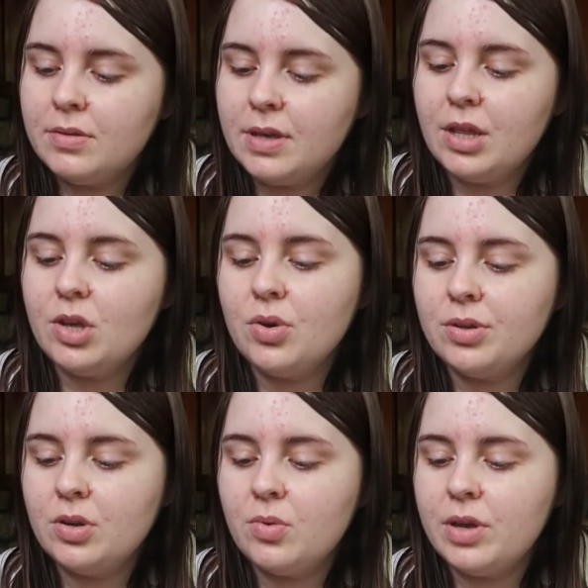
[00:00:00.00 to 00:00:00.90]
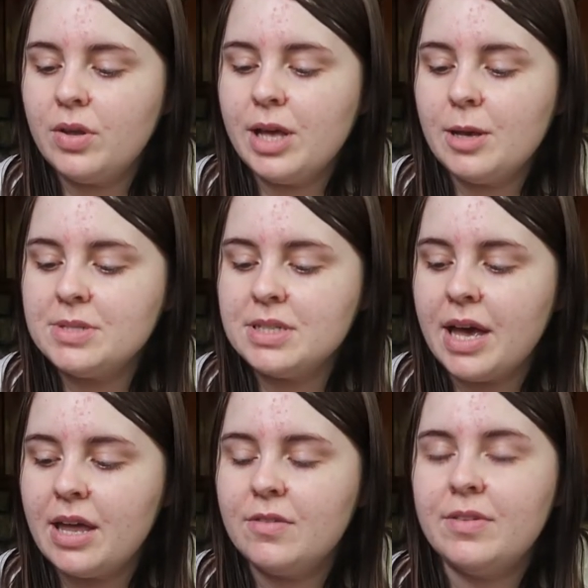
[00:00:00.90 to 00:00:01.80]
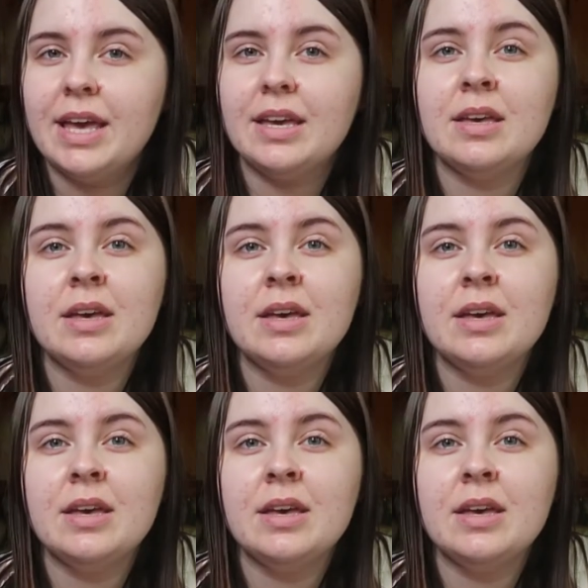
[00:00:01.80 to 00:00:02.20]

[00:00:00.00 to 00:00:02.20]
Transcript: And the coconut oil helps to kind of like